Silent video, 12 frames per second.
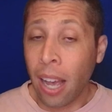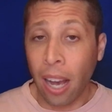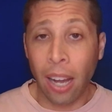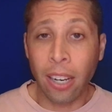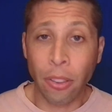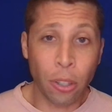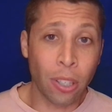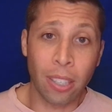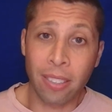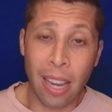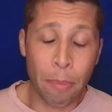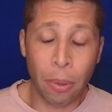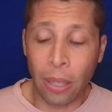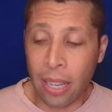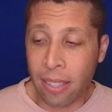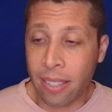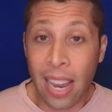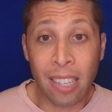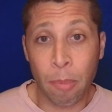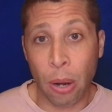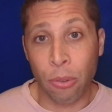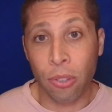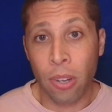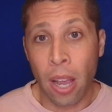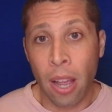Another good example is Desmos.